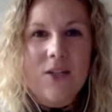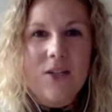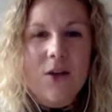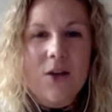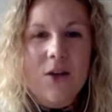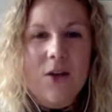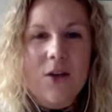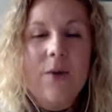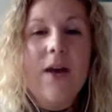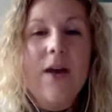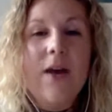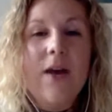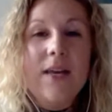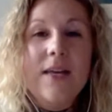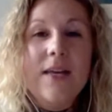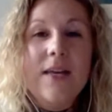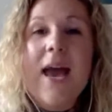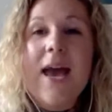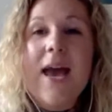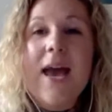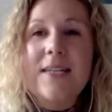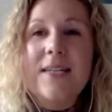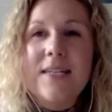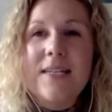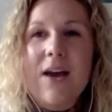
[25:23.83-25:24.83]
So yeah,
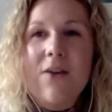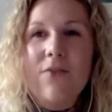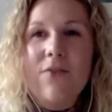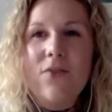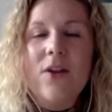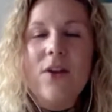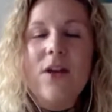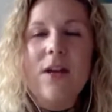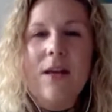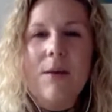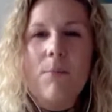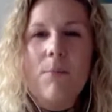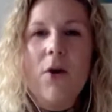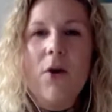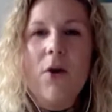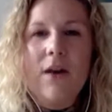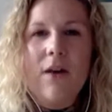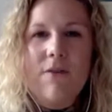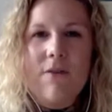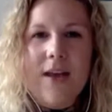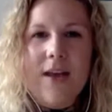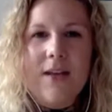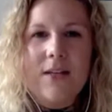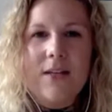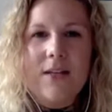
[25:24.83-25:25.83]
definitely putting
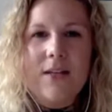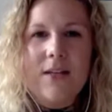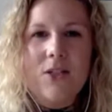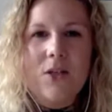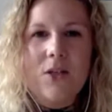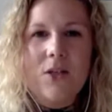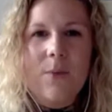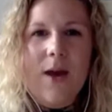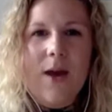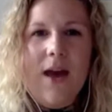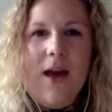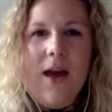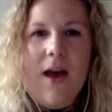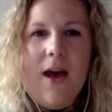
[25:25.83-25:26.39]
a face to it.